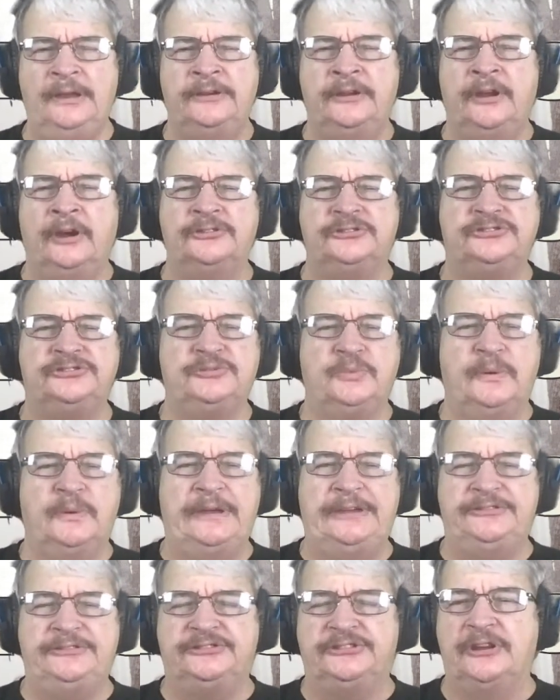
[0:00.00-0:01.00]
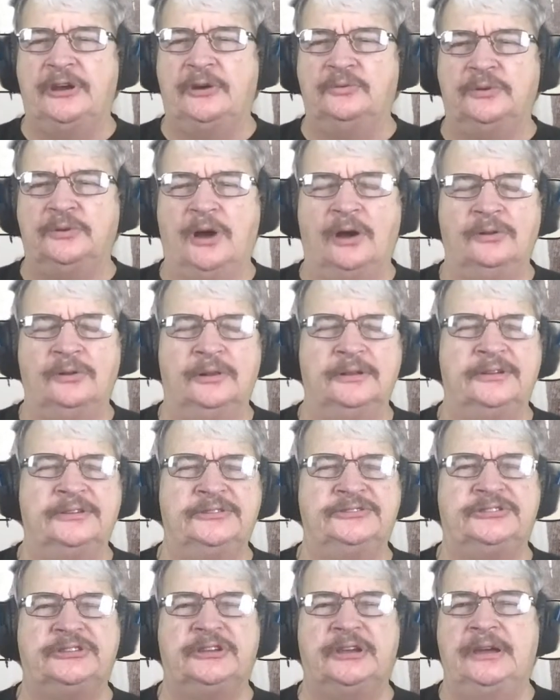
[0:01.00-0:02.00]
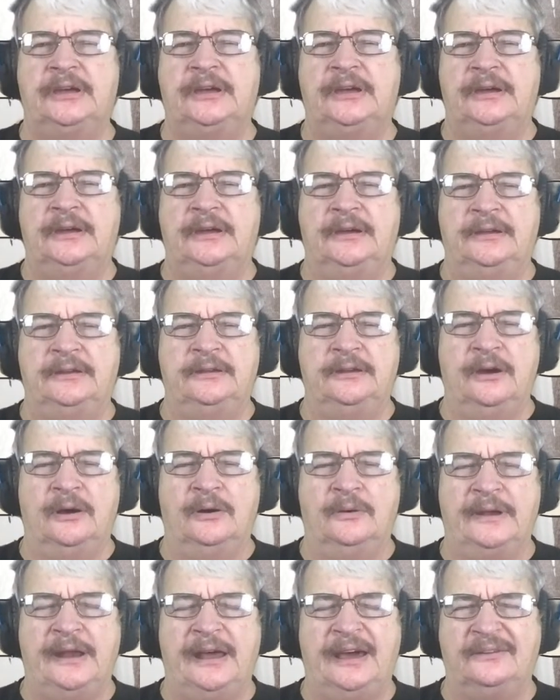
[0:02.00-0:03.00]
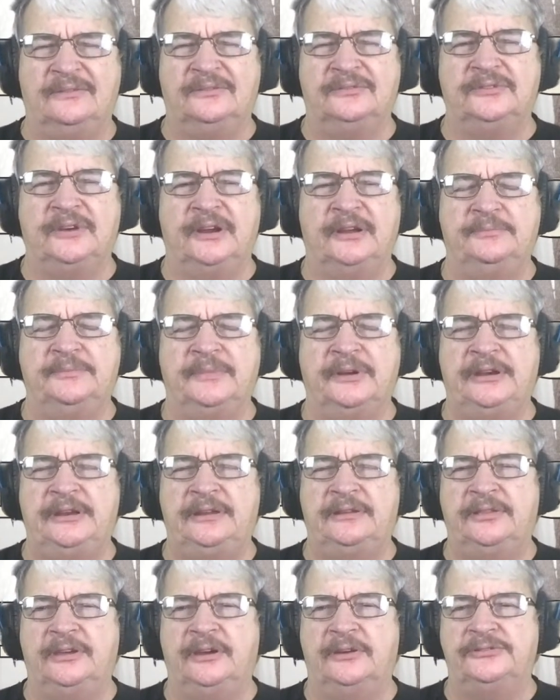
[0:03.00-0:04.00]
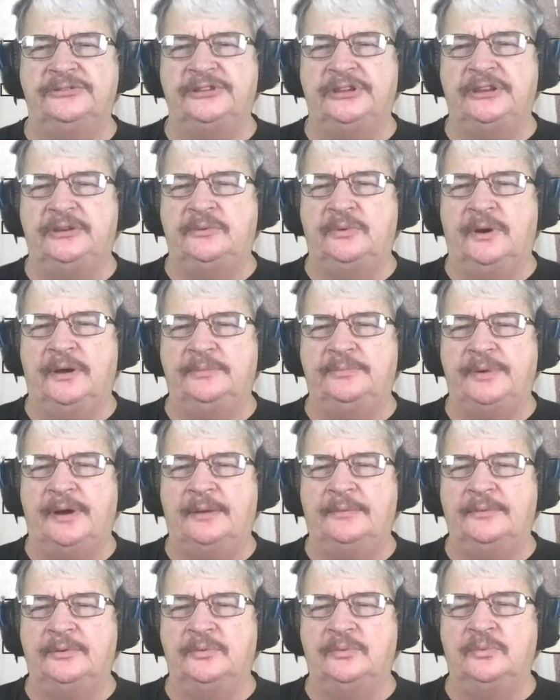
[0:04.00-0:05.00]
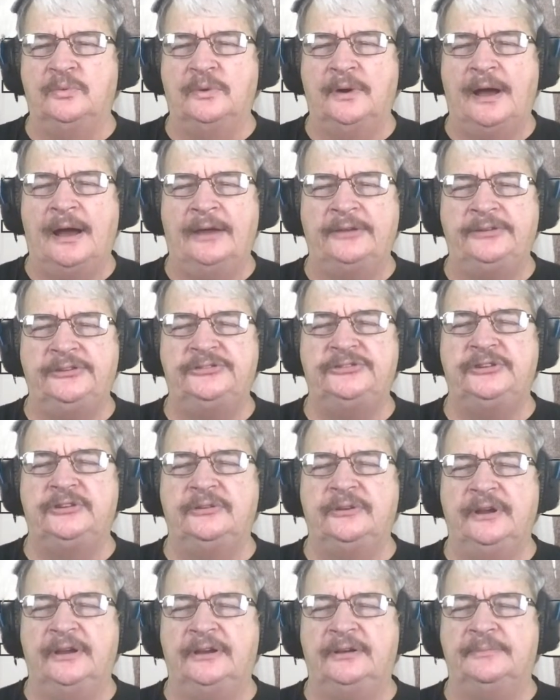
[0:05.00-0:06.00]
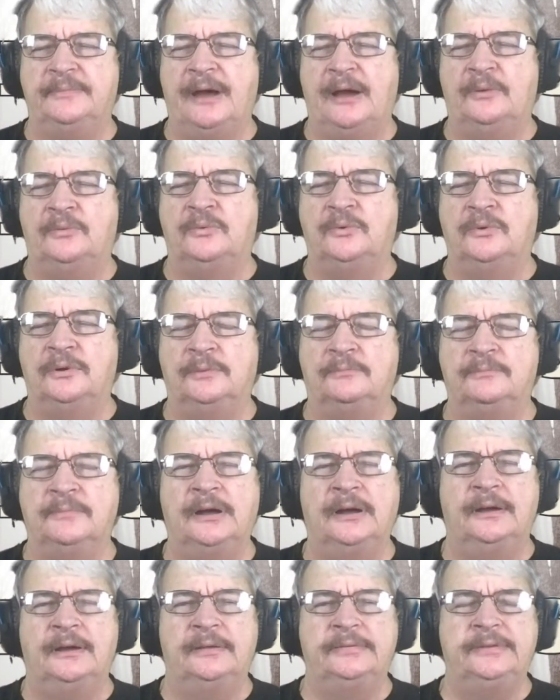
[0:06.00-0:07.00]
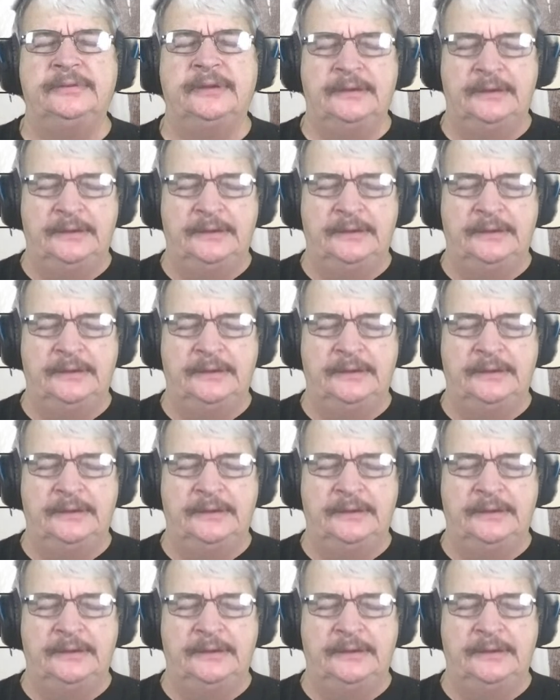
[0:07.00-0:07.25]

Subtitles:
No sweets, no colas, no, and I don't drink many of those anyway. Probably one, I used to drink about one a month.